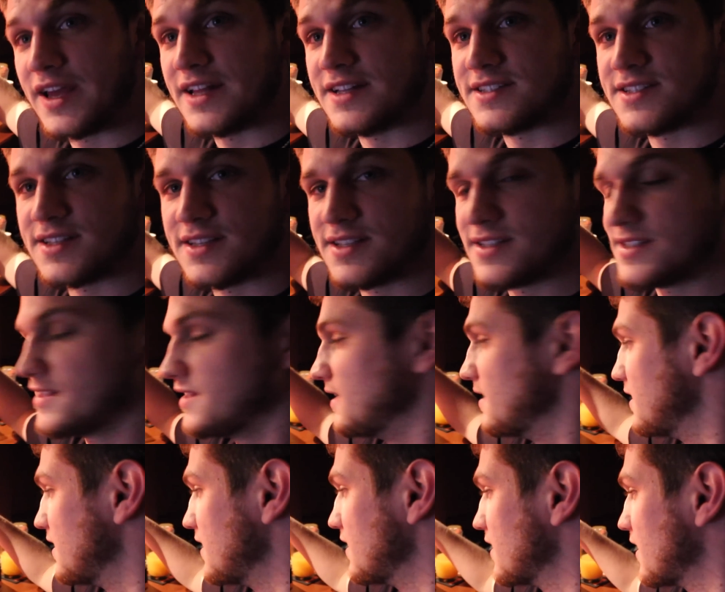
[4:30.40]
into the
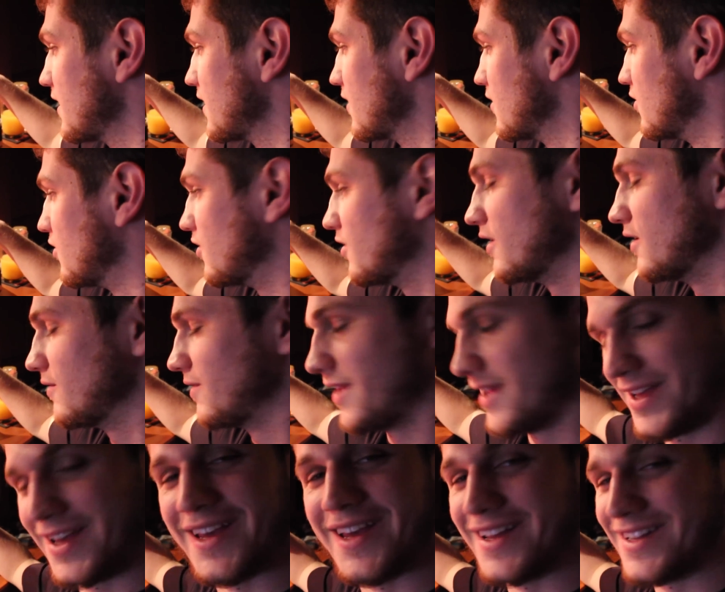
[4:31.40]
CD, like or
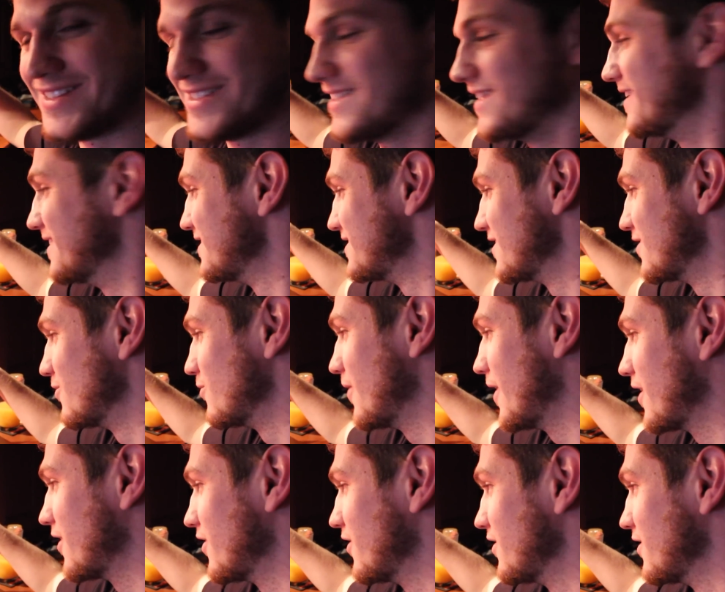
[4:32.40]
into the
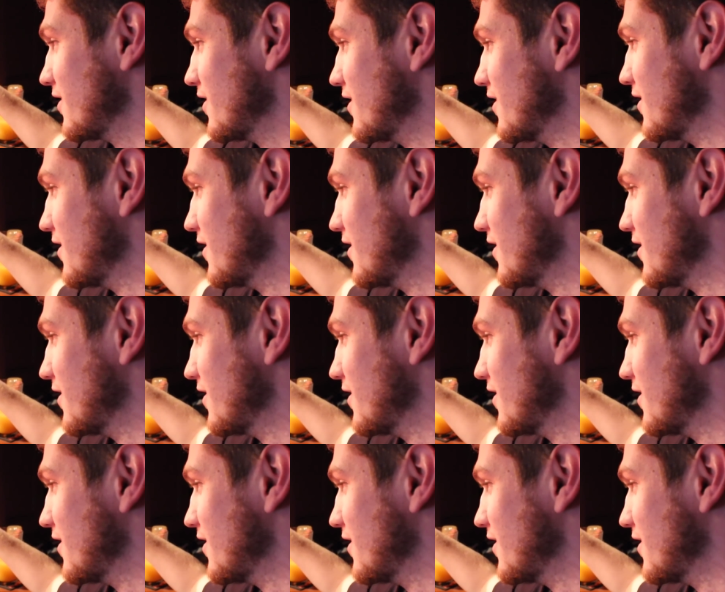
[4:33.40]
record.